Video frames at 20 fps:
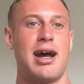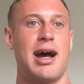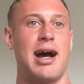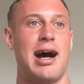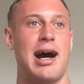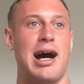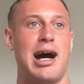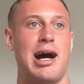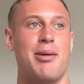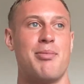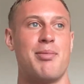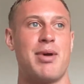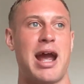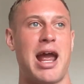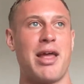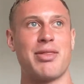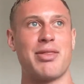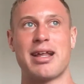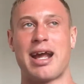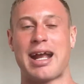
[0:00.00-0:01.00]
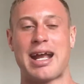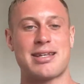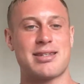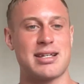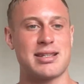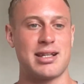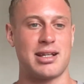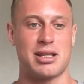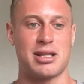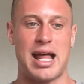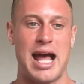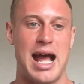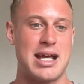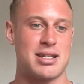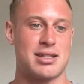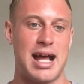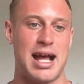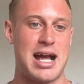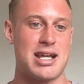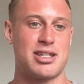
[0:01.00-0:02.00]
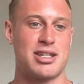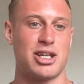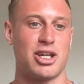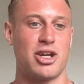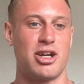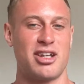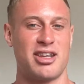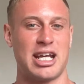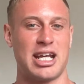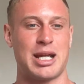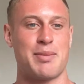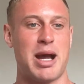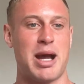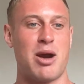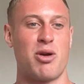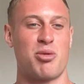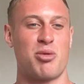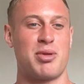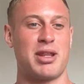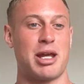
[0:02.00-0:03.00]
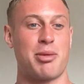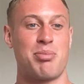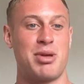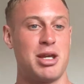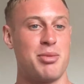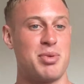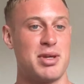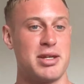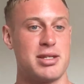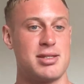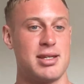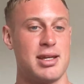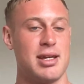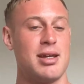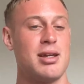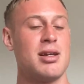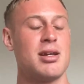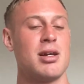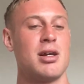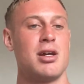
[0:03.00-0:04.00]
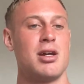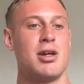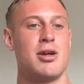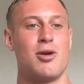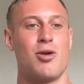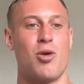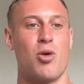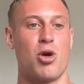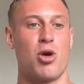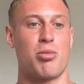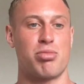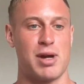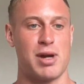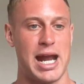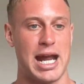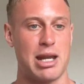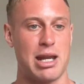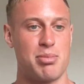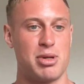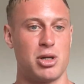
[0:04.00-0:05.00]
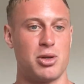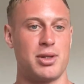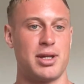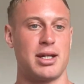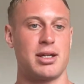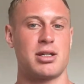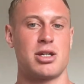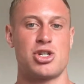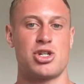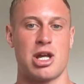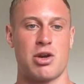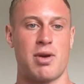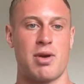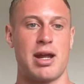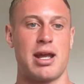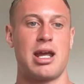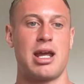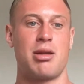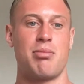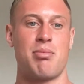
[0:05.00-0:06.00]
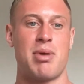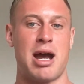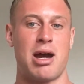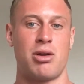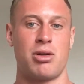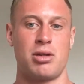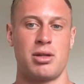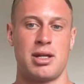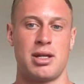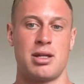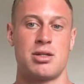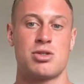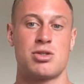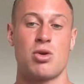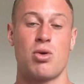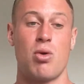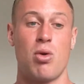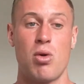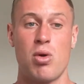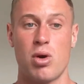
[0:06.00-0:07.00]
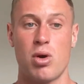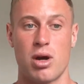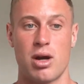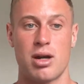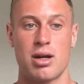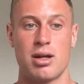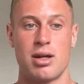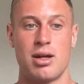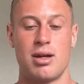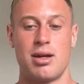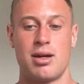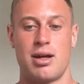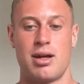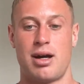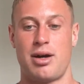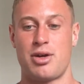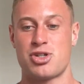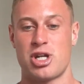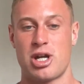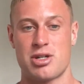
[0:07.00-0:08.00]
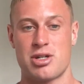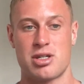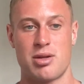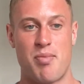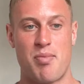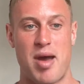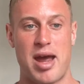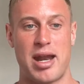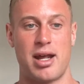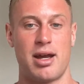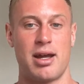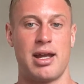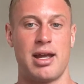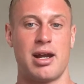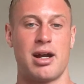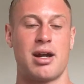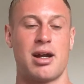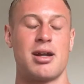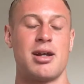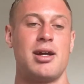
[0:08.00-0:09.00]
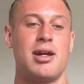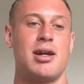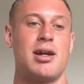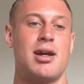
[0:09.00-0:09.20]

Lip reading: And then I guess like the last thing you could think about would be like PPC or brand building to generate inbound leads. Or I'll share some meta here.